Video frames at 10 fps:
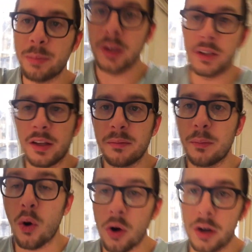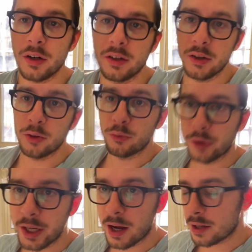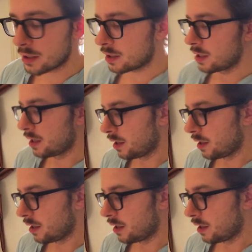billion more riyals